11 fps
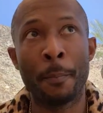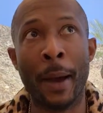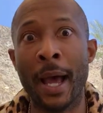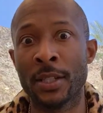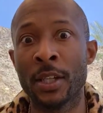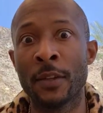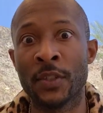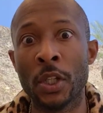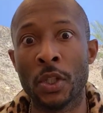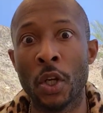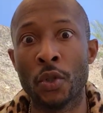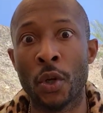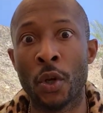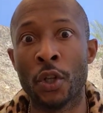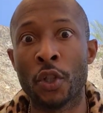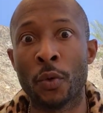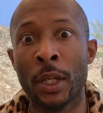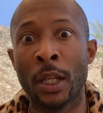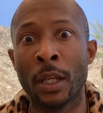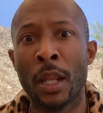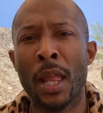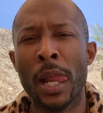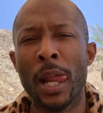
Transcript: positive 600 on the screen,